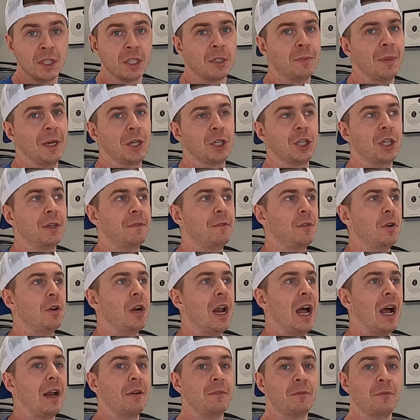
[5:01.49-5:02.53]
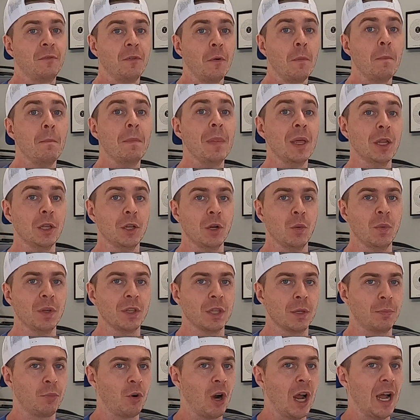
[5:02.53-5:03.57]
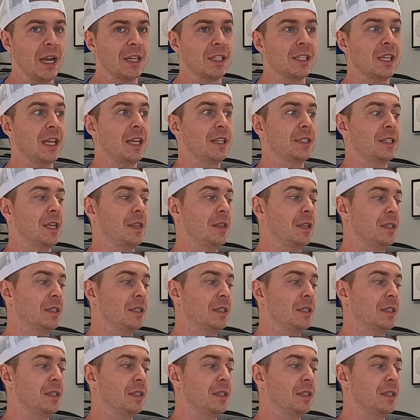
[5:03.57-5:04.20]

especially if you're not familiar with the process and the